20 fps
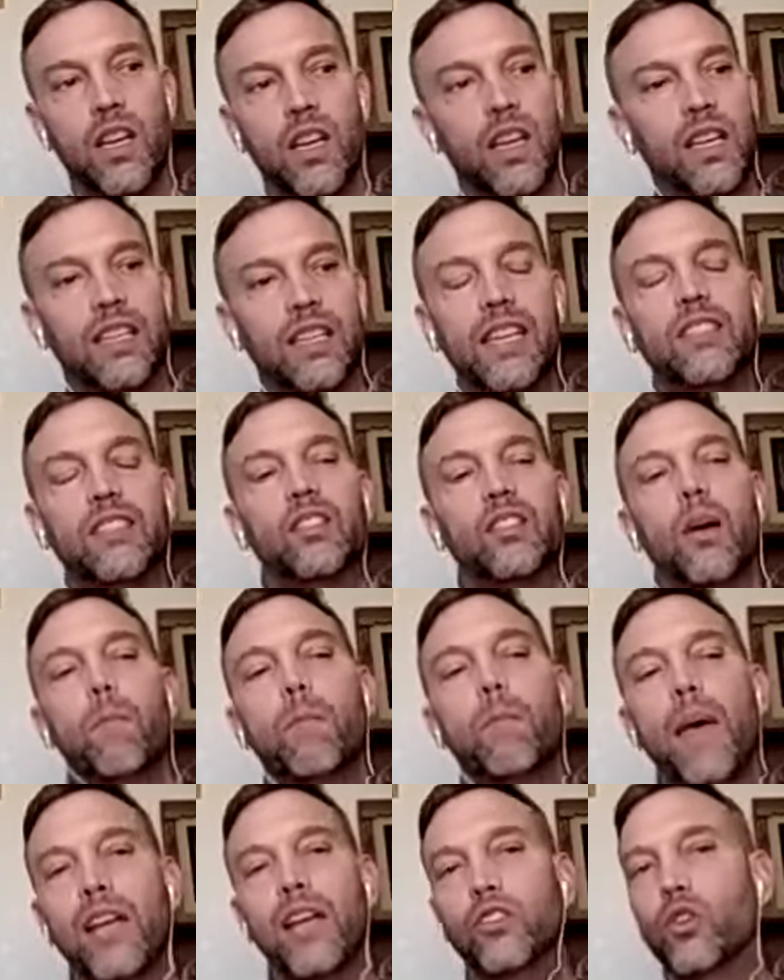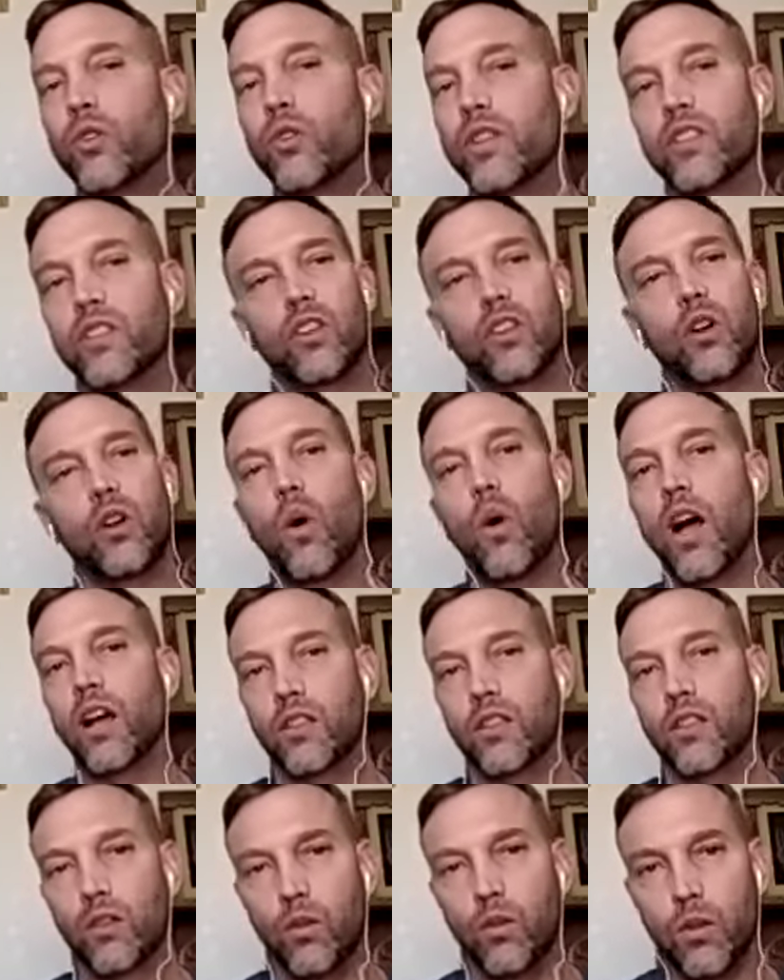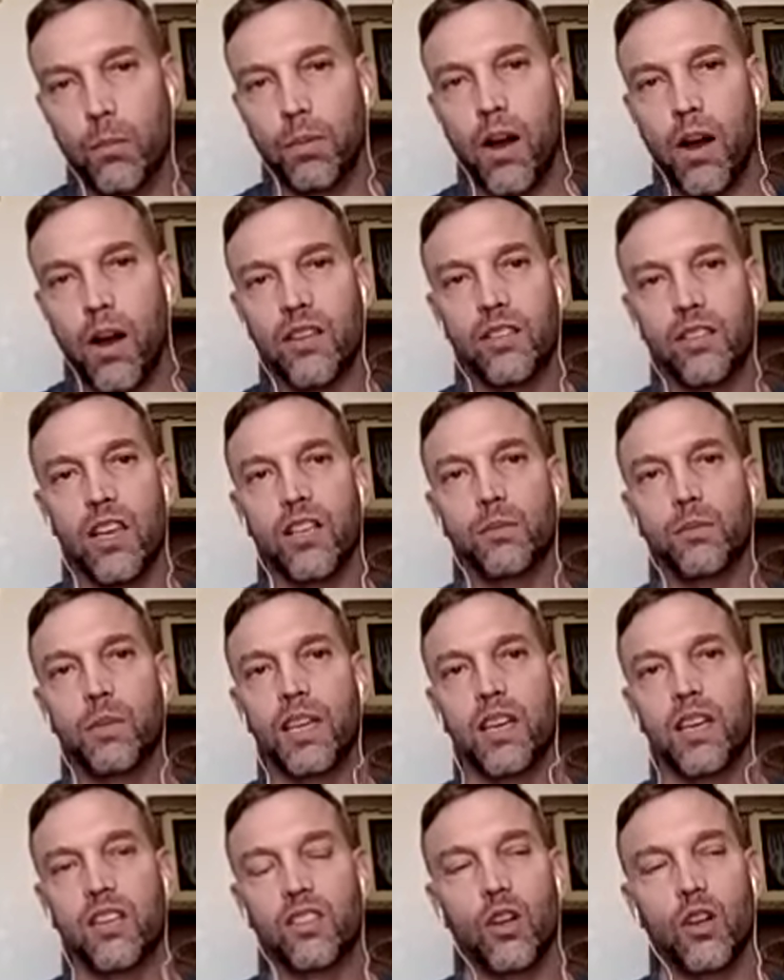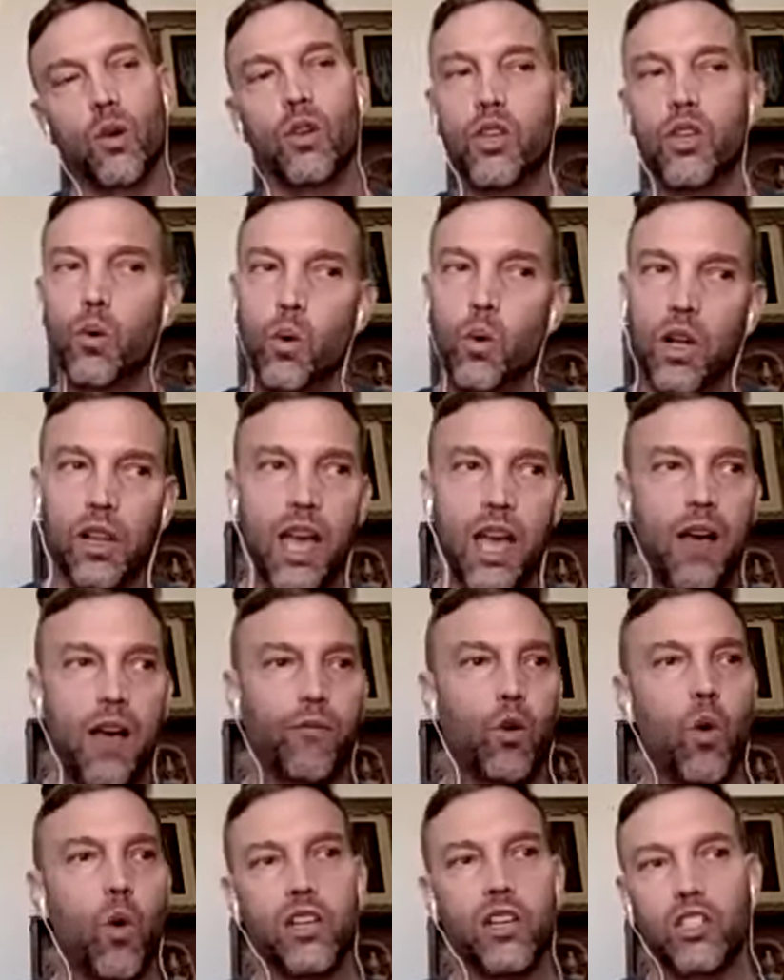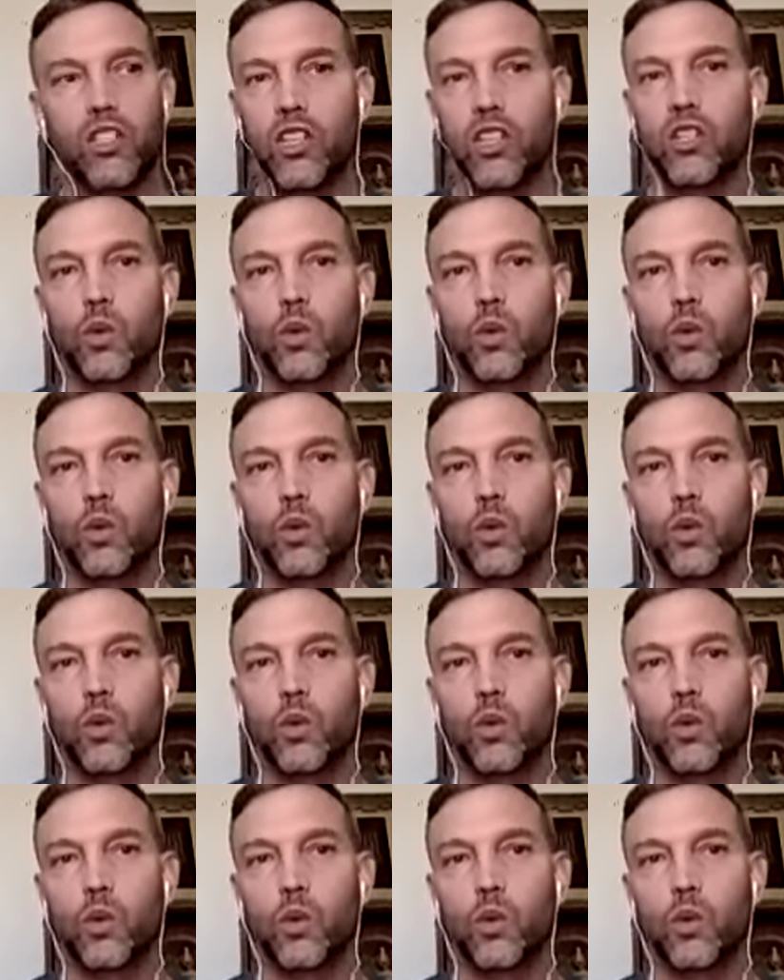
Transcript: Get some mentor that's going to walk you through the process because there you will have questions.